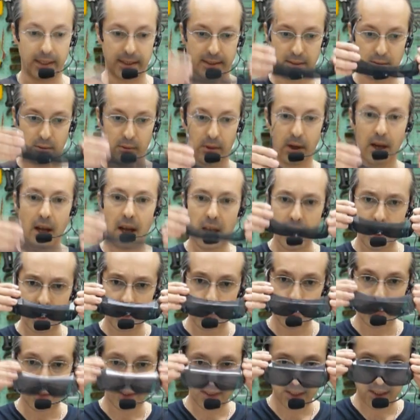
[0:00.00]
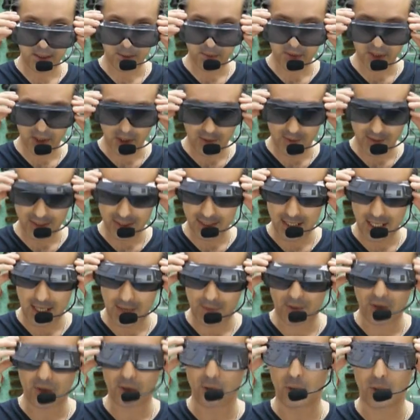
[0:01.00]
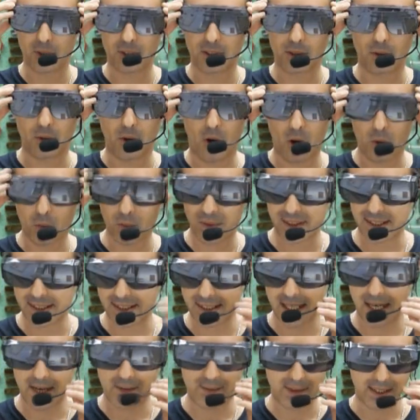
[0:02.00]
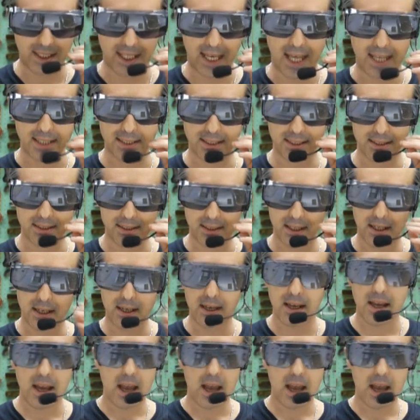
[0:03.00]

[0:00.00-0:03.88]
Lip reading: So you must observe the safety rules. So on with the safety glasses.